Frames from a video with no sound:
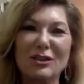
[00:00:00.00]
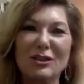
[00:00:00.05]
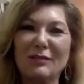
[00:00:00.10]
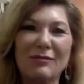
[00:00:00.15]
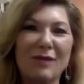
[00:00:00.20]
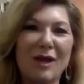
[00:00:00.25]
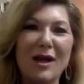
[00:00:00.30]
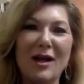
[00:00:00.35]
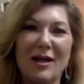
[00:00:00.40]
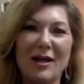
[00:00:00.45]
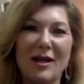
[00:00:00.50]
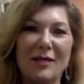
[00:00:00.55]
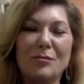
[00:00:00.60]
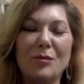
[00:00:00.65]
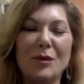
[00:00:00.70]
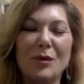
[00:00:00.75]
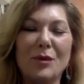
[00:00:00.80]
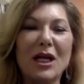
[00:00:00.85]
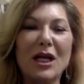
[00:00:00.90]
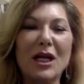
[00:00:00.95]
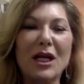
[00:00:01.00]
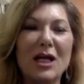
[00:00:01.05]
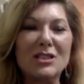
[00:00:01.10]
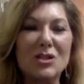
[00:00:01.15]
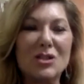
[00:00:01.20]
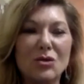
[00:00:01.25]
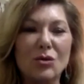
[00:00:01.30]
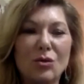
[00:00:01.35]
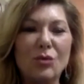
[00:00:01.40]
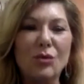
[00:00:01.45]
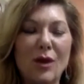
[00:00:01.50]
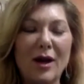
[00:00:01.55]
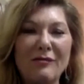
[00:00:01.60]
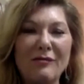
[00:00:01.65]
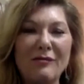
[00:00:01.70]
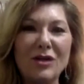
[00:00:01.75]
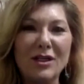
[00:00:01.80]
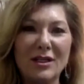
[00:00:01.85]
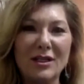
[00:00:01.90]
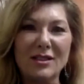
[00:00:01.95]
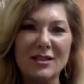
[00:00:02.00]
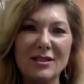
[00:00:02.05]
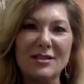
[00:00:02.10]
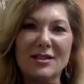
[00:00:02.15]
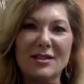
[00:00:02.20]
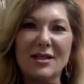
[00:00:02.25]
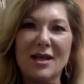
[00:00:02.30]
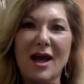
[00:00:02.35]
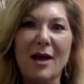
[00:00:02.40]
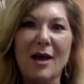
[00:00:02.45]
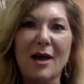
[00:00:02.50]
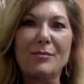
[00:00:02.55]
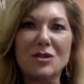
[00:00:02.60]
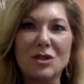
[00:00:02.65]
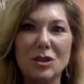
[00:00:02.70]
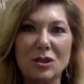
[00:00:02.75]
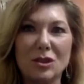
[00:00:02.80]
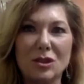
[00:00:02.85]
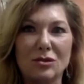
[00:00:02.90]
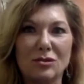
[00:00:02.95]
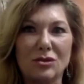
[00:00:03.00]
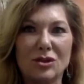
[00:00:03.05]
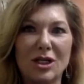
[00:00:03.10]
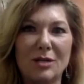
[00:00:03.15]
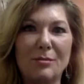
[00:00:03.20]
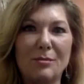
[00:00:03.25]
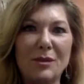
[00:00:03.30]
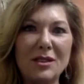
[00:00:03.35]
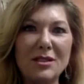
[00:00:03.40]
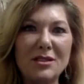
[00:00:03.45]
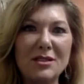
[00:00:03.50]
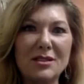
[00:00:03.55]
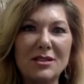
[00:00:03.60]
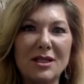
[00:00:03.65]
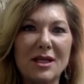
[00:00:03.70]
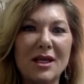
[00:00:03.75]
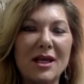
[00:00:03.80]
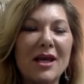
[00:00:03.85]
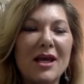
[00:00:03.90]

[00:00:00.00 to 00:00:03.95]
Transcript: right, because whoever is the absolute cheapest,